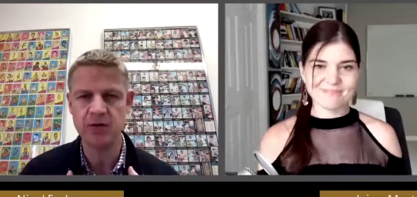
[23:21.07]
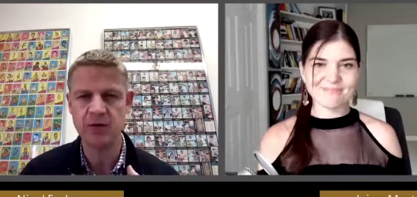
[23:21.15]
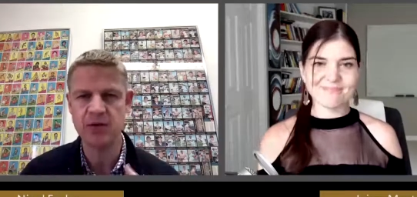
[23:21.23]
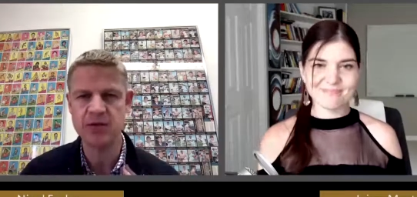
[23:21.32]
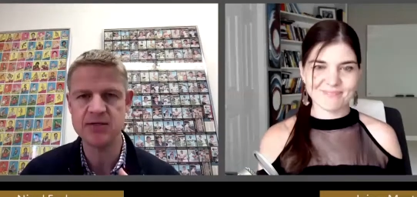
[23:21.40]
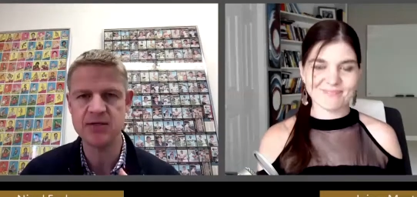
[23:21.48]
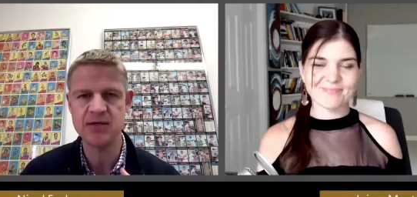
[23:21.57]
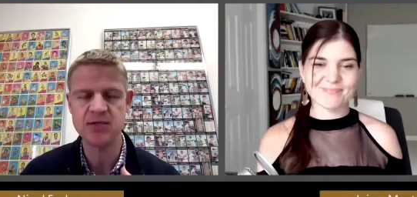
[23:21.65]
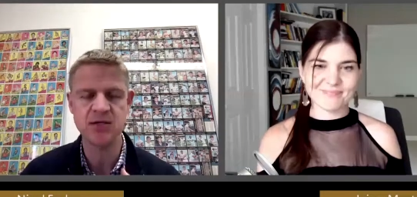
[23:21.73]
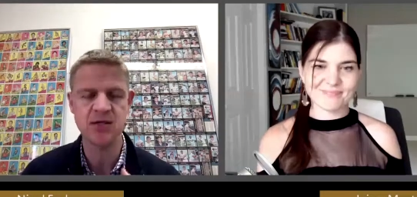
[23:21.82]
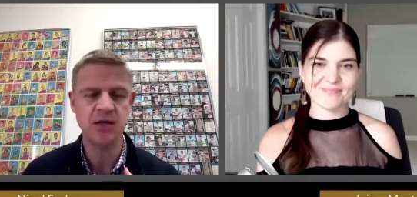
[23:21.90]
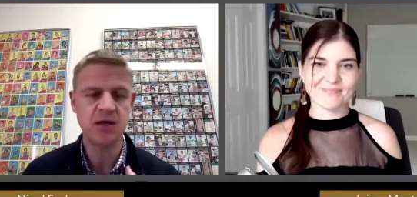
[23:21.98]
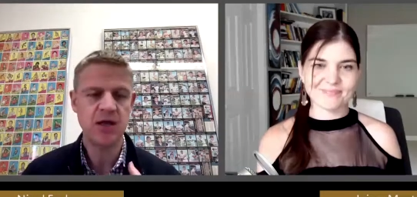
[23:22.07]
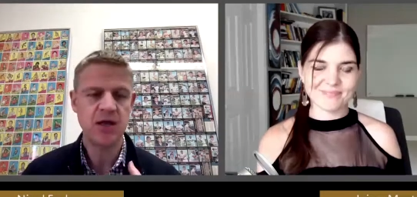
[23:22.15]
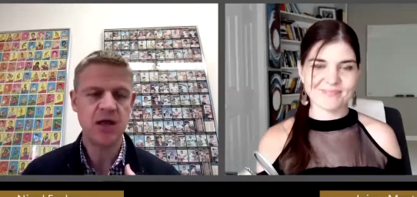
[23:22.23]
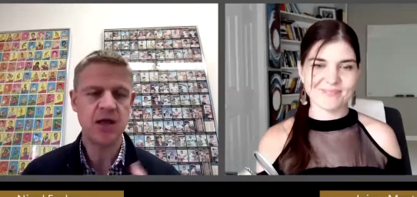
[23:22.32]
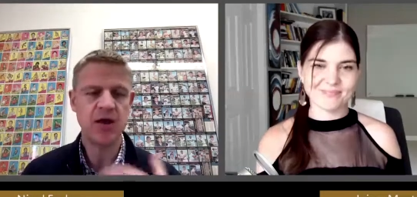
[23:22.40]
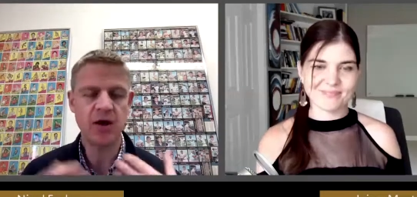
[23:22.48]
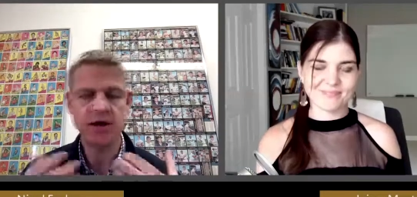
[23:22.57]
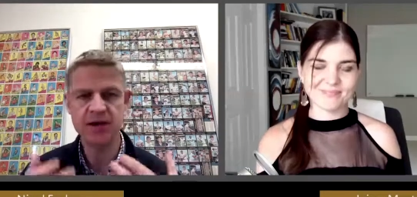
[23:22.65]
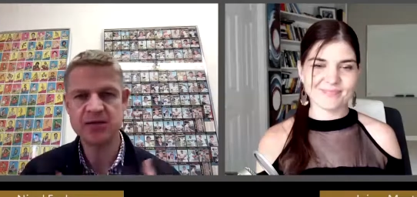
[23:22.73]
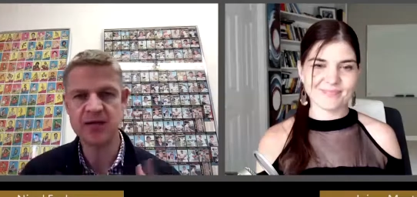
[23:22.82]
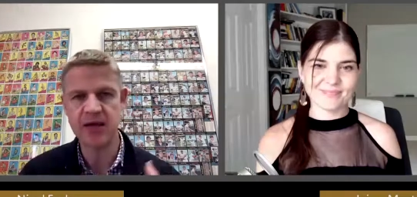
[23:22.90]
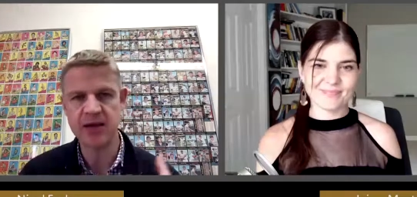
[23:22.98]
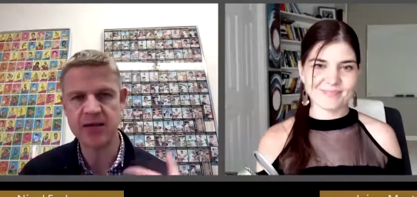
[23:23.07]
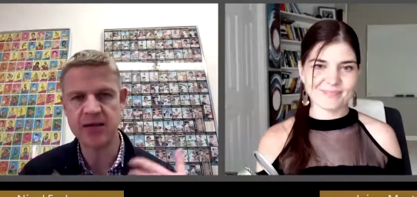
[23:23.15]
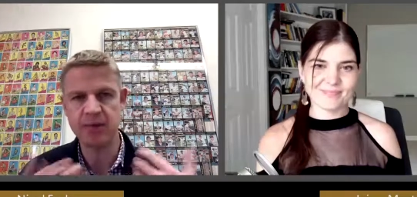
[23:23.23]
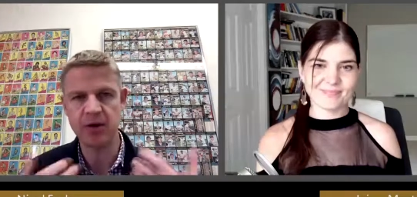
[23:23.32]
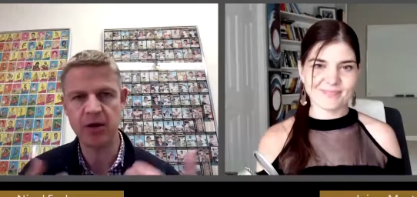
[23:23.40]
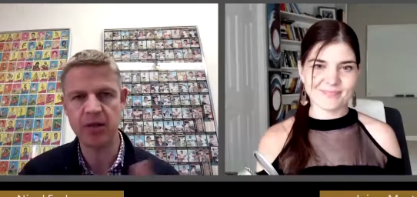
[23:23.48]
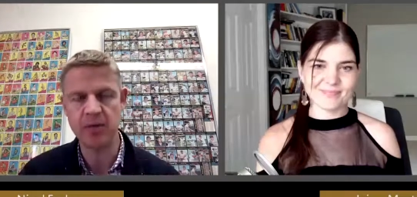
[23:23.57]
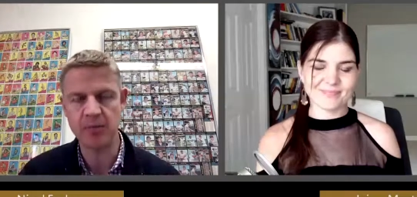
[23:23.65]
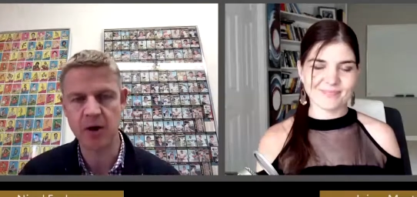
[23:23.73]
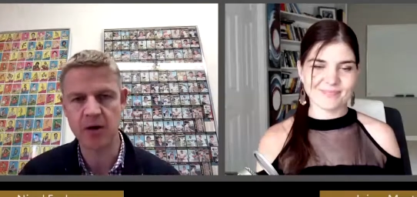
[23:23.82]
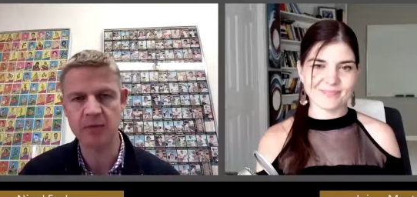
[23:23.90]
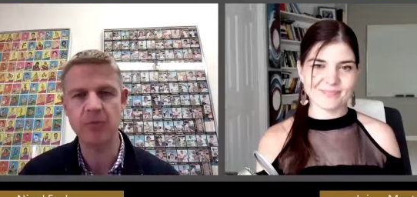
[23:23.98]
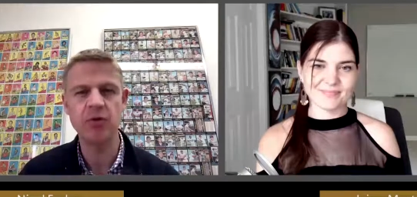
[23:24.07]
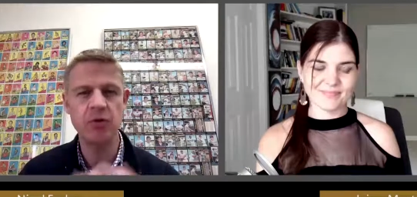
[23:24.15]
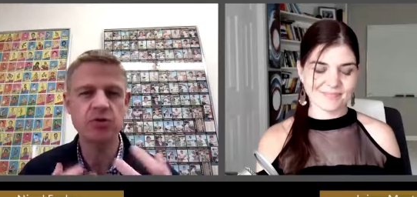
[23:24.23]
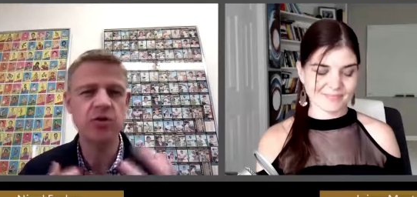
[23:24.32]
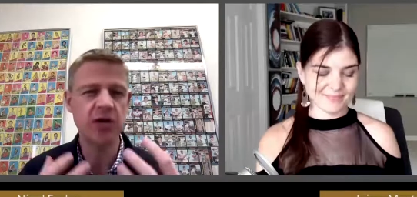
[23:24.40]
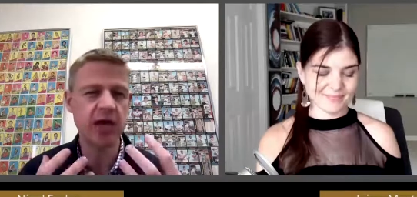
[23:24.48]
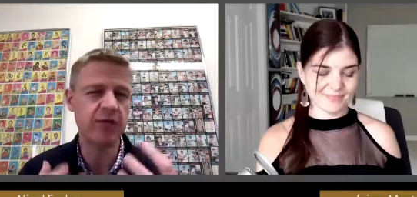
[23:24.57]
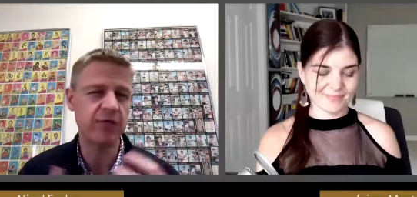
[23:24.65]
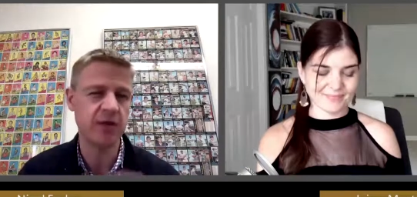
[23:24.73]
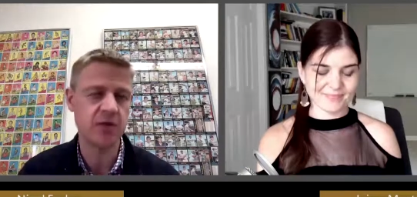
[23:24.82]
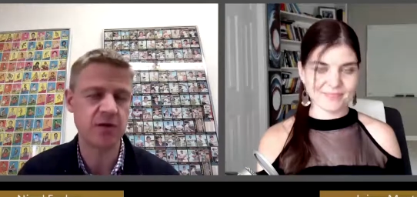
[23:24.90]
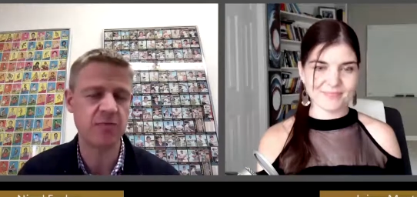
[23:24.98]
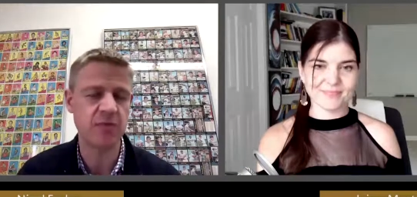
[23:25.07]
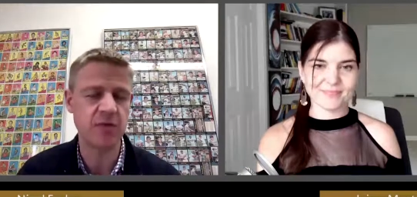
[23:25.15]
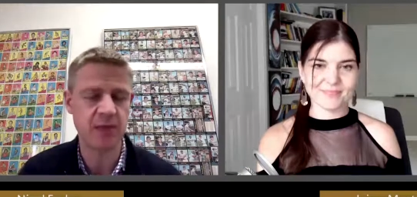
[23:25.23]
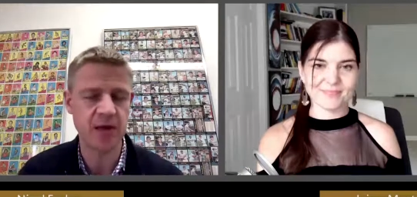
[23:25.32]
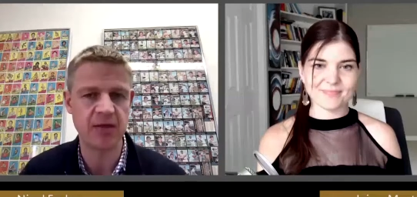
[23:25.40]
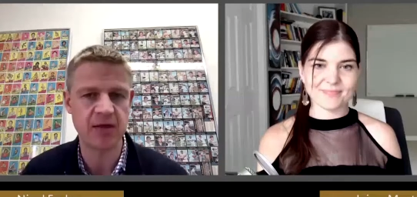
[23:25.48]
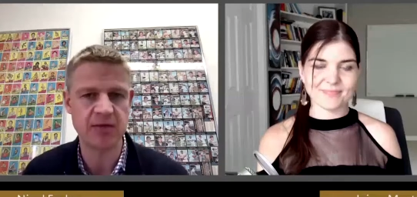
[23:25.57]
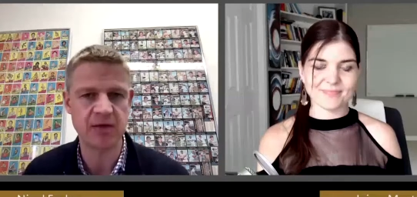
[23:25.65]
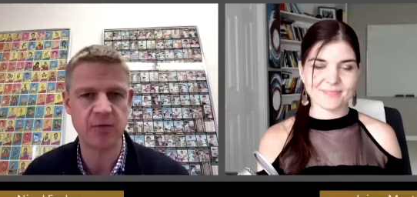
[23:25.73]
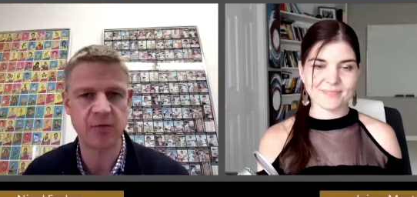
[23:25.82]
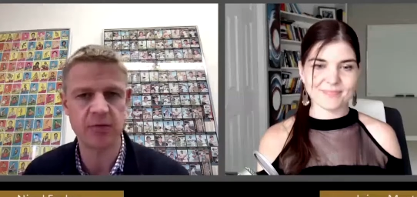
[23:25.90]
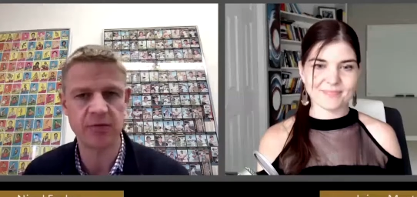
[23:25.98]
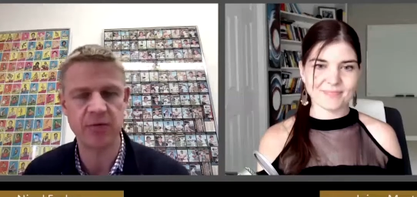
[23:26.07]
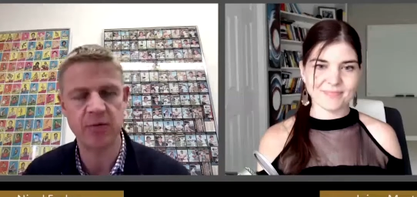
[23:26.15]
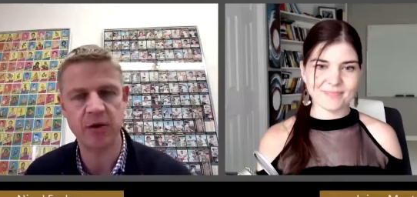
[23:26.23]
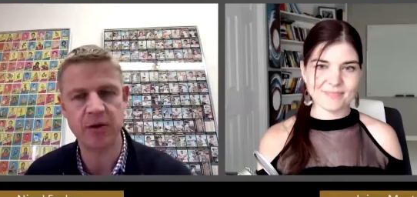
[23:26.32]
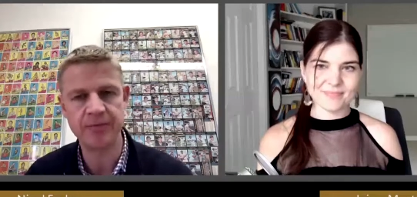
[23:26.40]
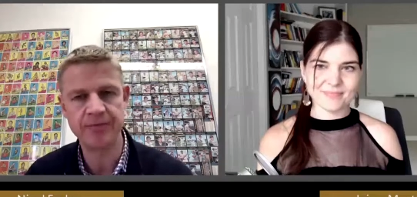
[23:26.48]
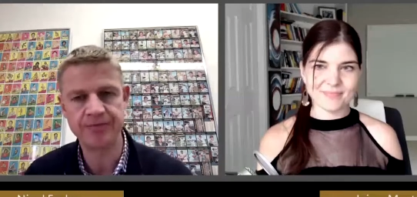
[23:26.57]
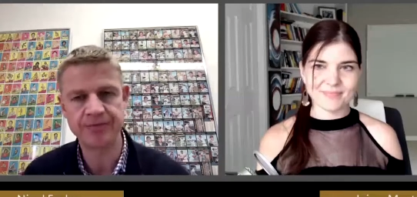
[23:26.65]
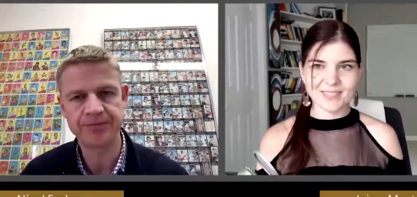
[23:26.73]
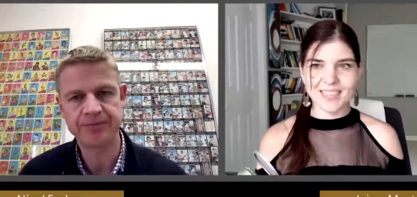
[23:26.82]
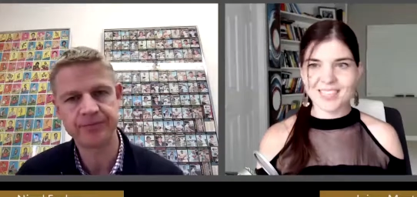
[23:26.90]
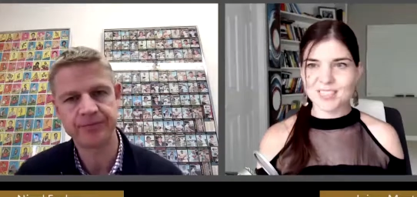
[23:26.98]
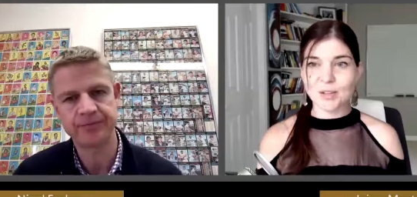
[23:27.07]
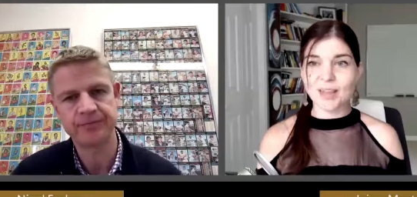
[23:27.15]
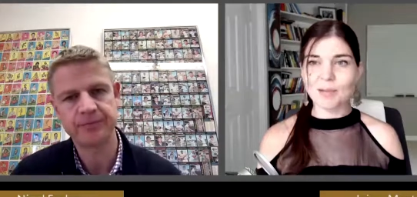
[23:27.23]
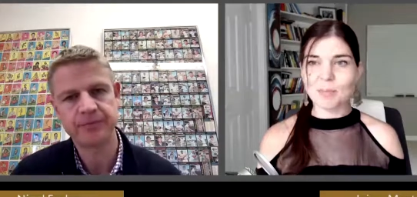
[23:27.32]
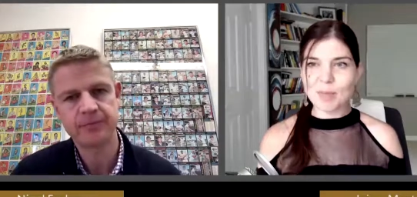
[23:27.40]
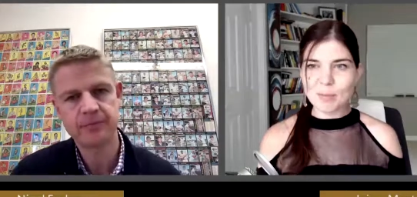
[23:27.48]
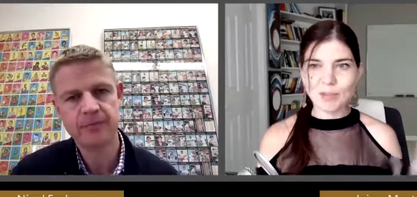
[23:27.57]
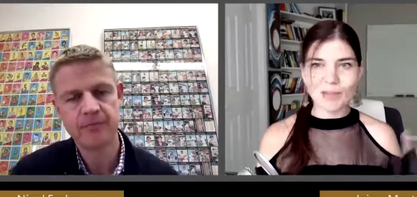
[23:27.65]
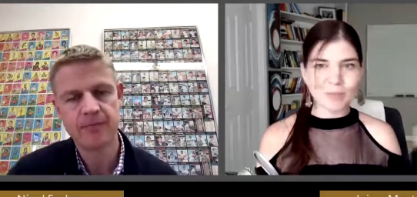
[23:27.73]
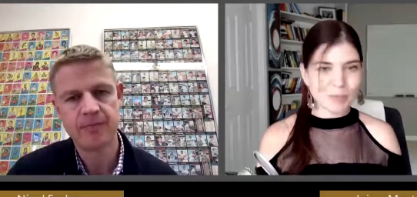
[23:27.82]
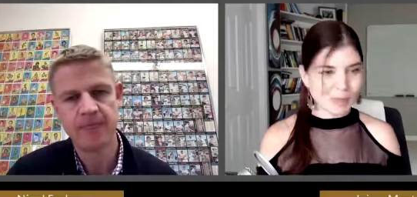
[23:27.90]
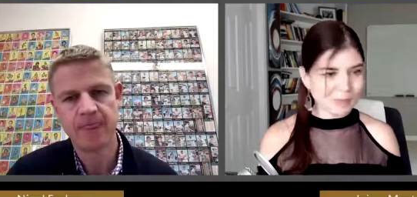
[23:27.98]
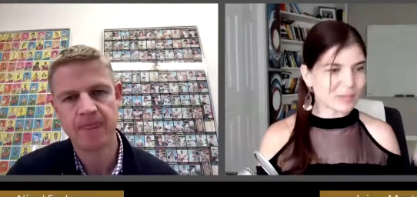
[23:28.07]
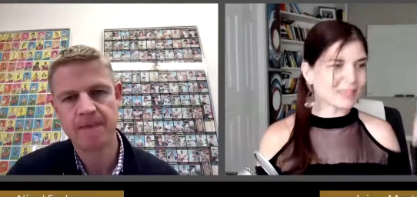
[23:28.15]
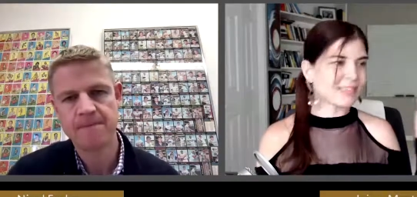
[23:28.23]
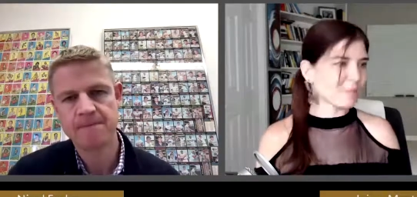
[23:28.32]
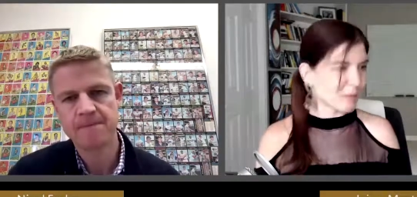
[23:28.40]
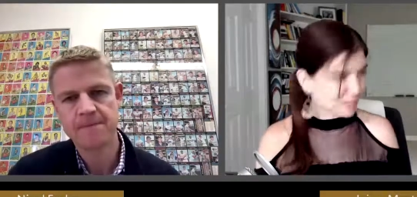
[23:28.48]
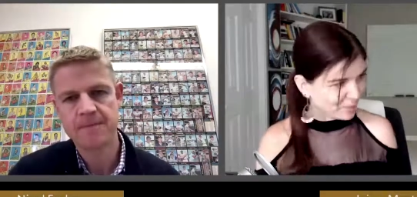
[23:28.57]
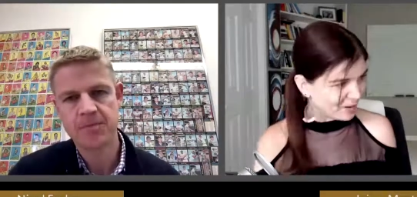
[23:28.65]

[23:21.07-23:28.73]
Speaker 1: into the organization and how they select them and how they market them. those are kind of the some of the big things I work with them on.
Speaker 2: So like people and people and people,